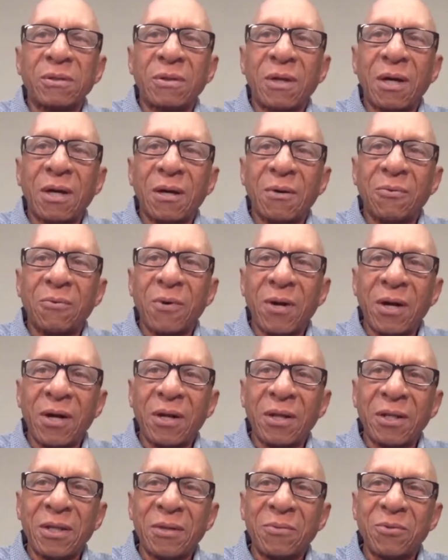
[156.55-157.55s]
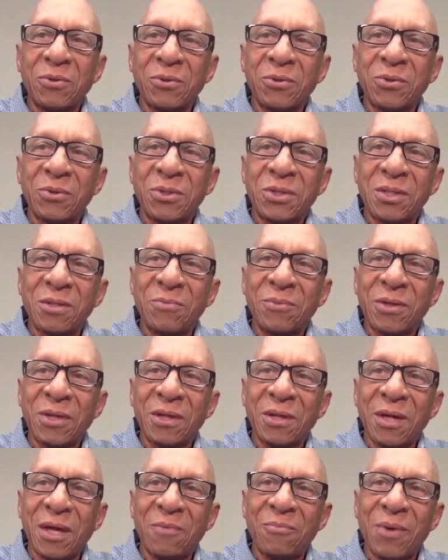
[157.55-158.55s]
Rarely will you see
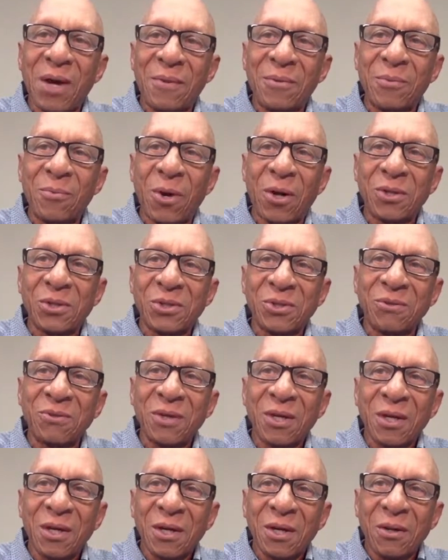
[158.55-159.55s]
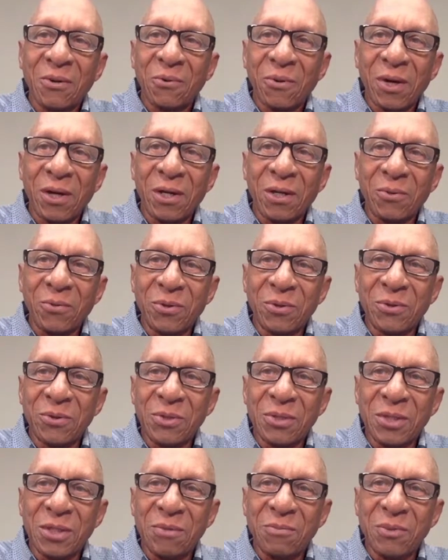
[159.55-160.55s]
me, hey, Bobby Marshall, rarely will you
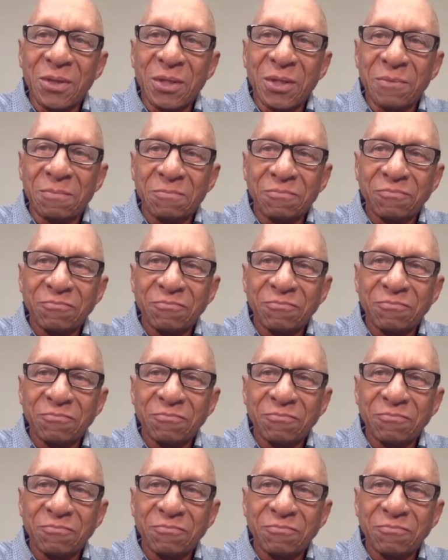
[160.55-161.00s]
see me